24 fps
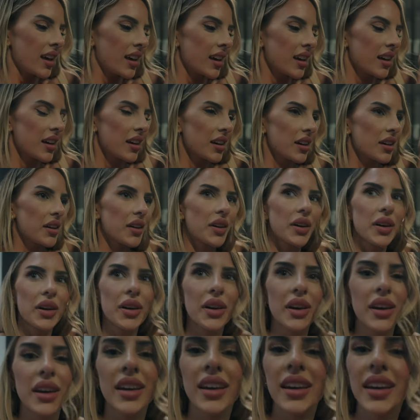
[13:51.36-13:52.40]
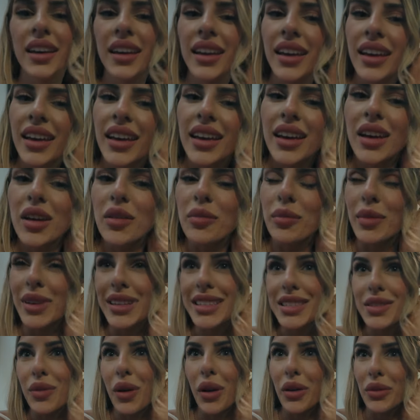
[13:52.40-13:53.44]
You miss what?
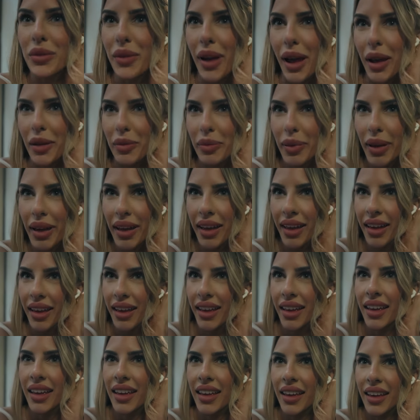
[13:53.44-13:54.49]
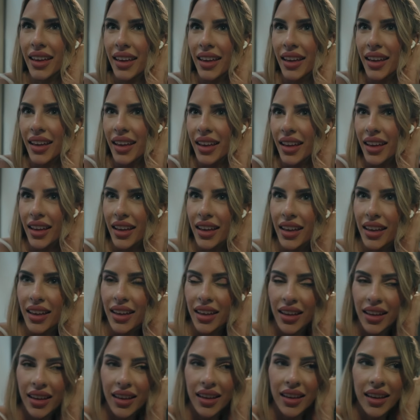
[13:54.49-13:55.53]
Miss one rep. Miss one rep.
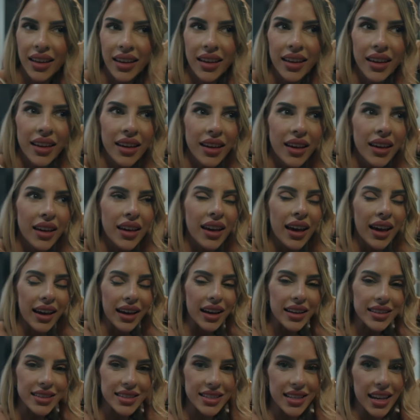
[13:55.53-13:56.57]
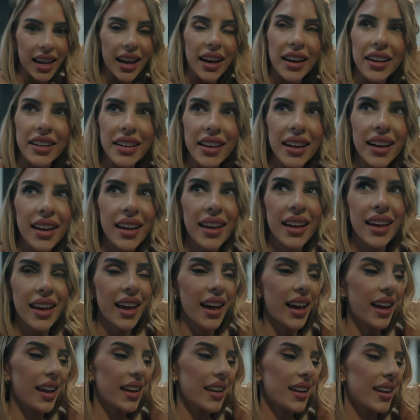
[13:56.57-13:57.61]
I got scared
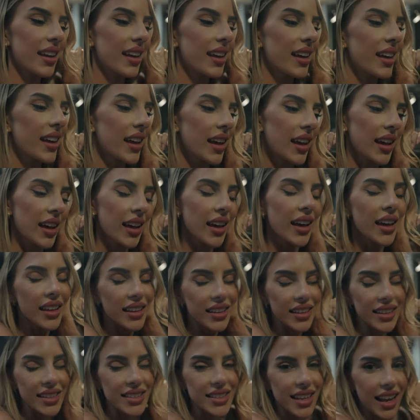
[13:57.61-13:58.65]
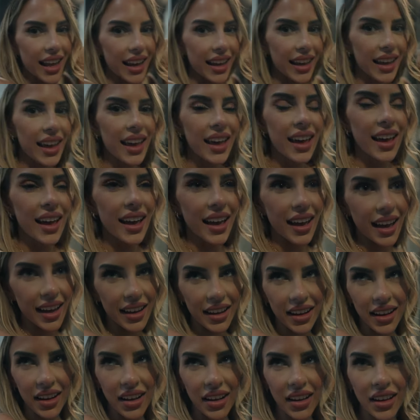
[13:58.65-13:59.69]
and just like I
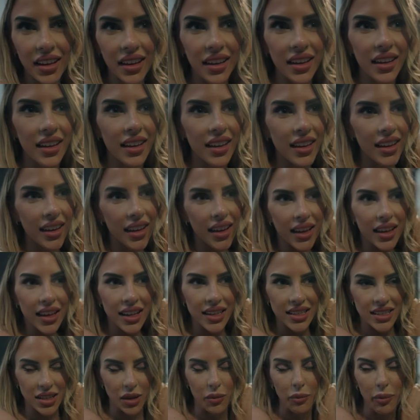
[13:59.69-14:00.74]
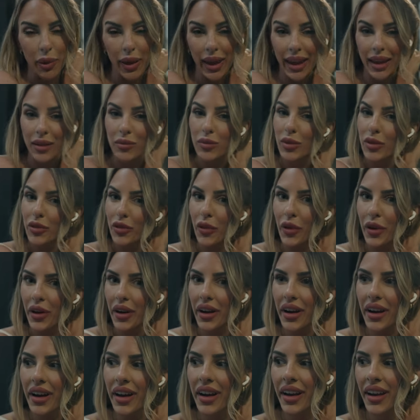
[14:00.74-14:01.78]
had a, uh, some pain
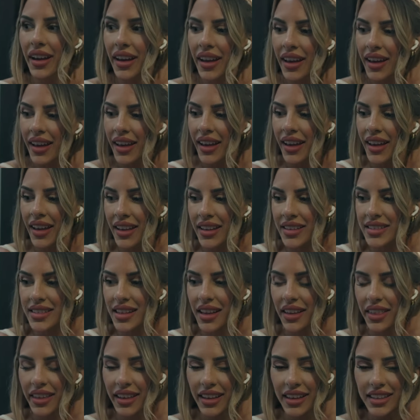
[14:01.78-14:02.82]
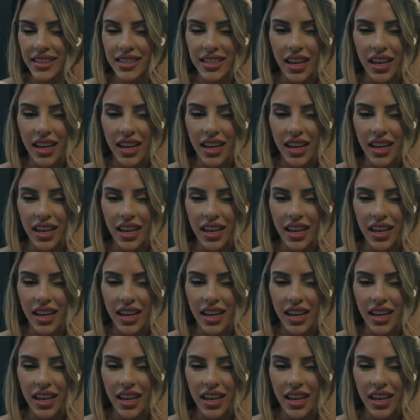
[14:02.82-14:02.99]
before. I think it's